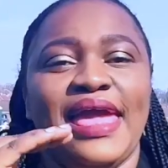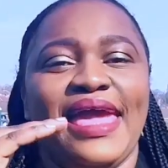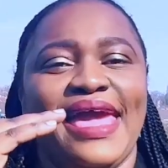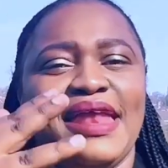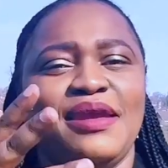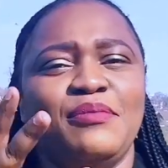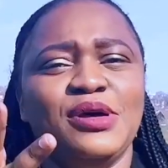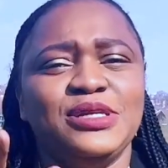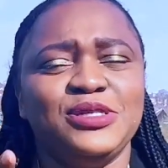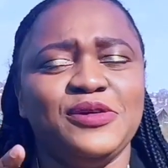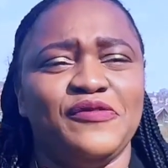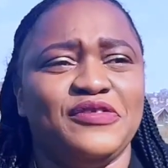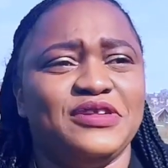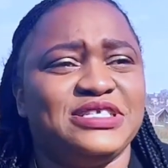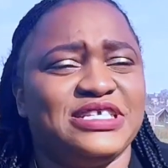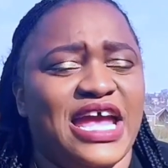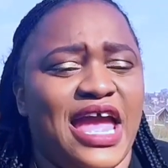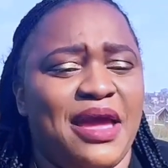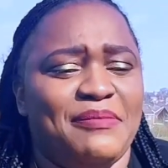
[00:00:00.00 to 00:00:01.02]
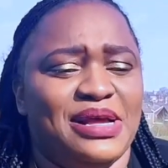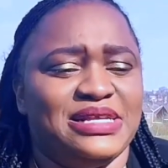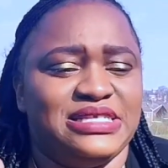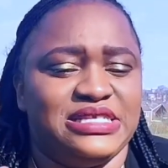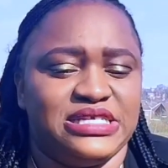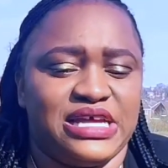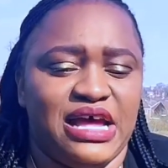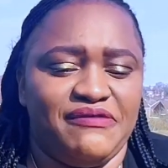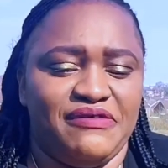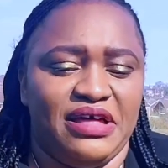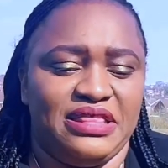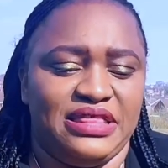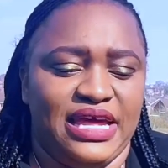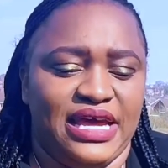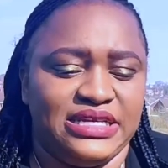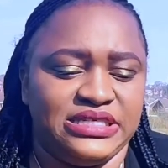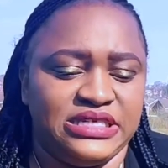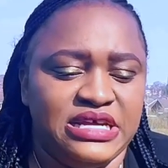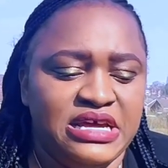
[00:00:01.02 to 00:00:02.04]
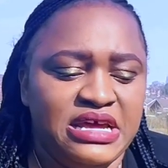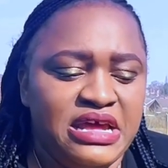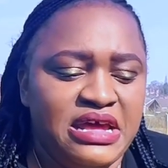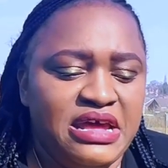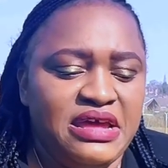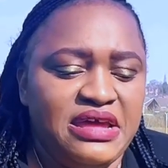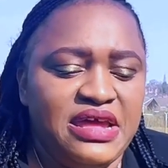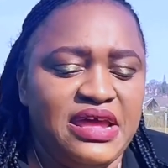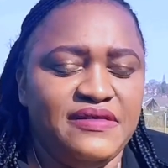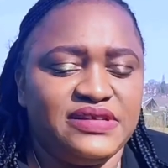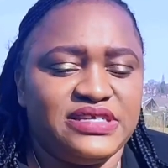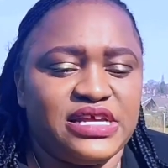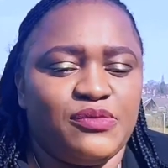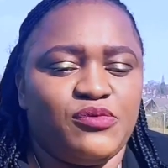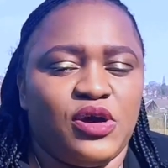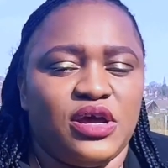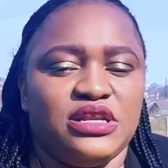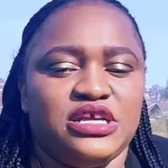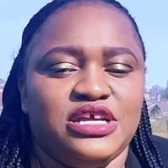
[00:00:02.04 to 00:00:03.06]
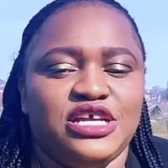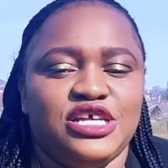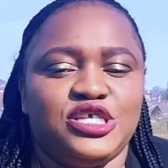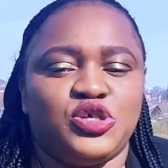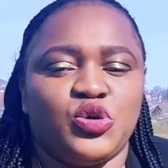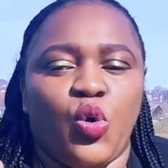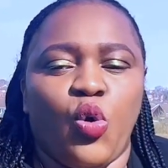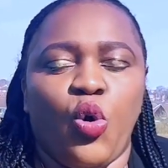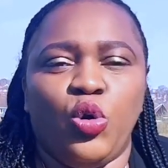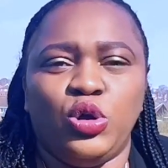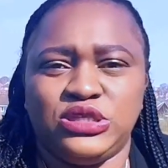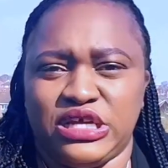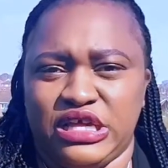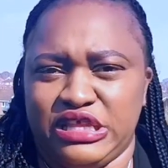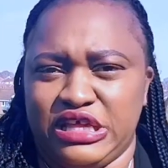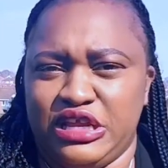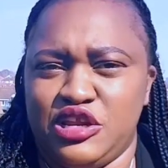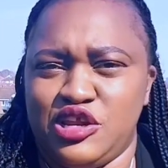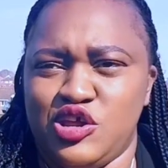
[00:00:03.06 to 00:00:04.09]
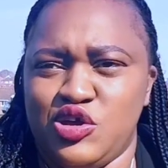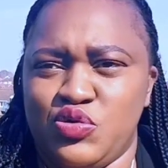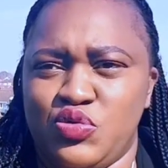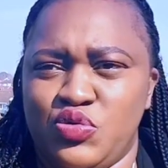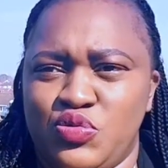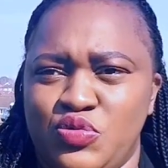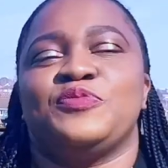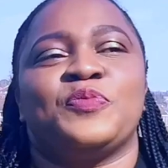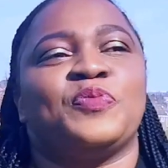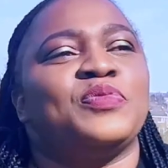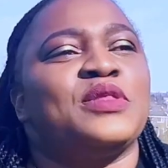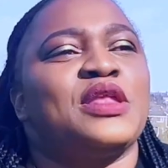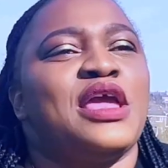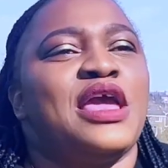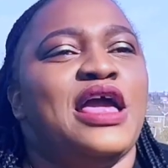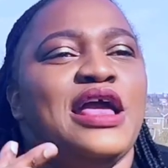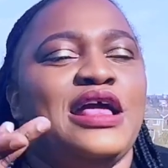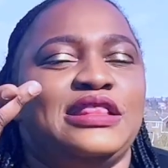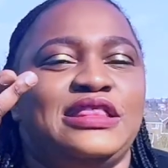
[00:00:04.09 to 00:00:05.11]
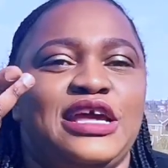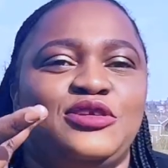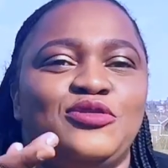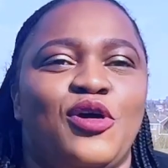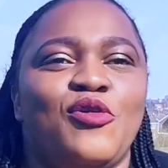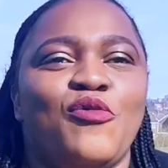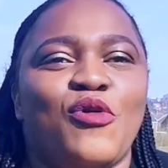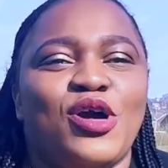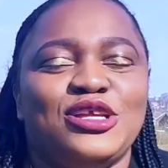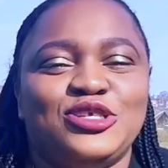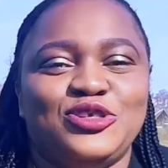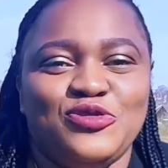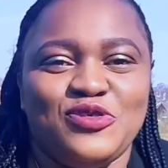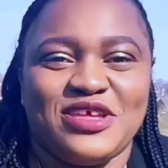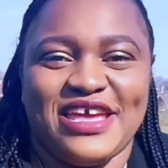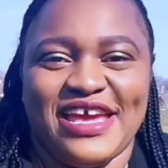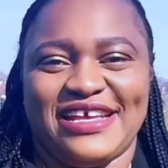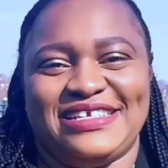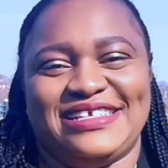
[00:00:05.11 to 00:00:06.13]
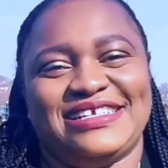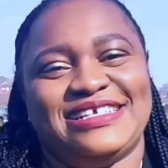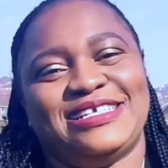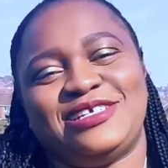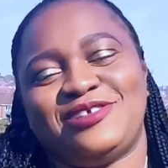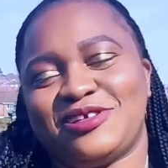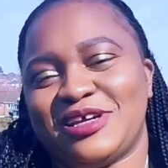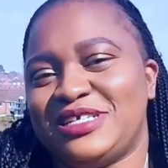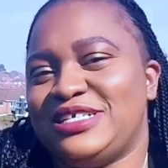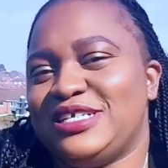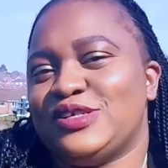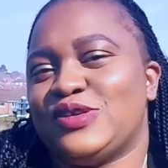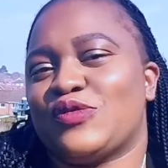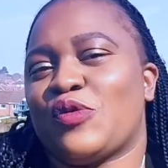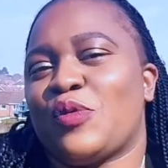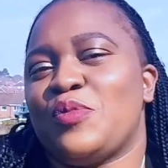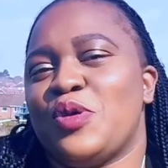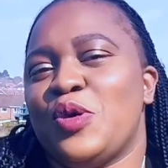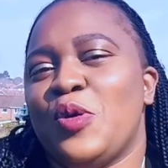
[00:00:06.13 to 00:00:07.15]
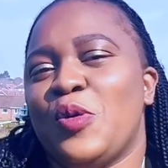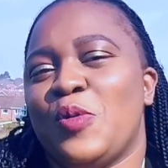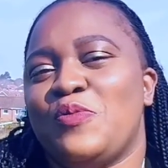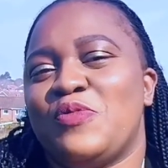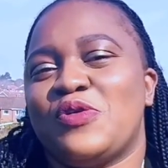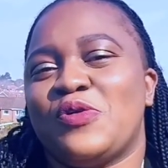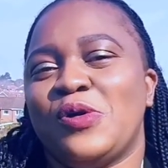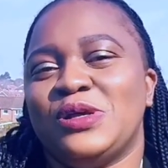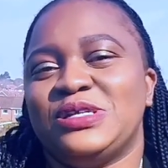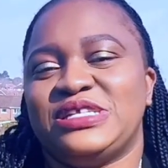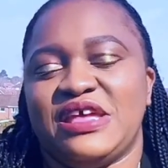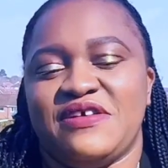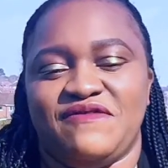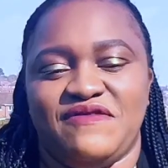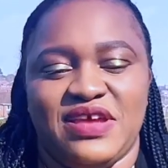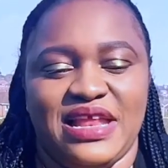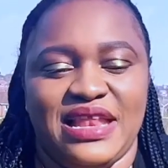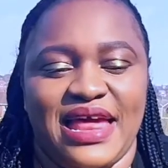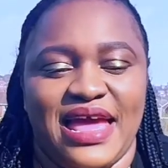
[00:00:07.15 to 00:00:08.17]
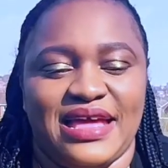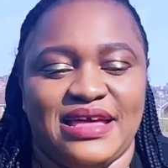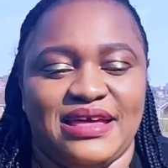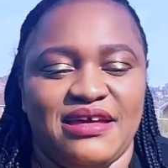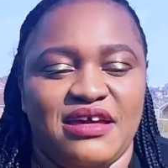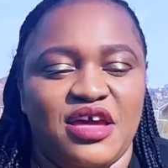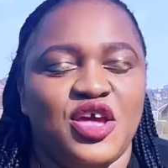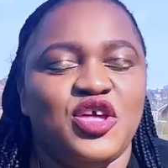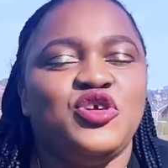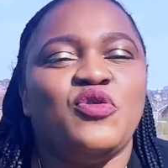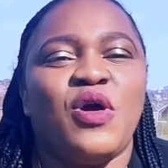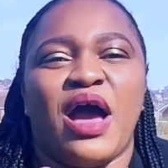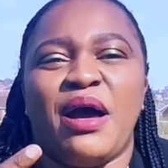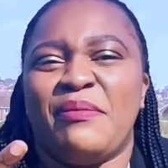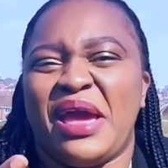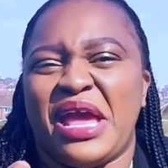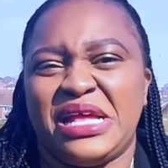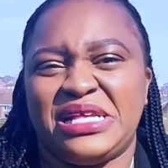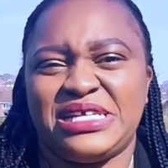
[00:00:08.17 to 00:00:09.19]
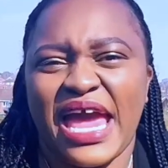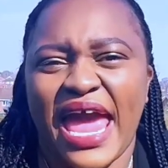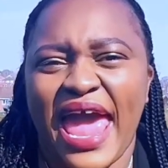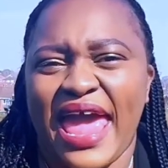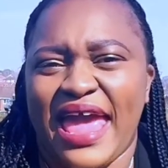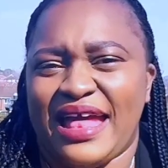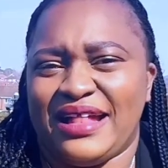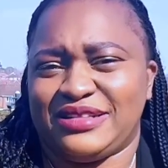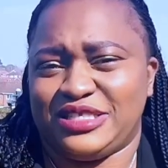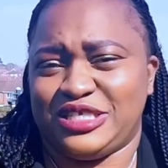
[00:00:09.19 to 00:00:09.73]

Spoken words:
And most of the time I discover that if someone is older than you, they don't want to get instructions from you because they feel like you are my child.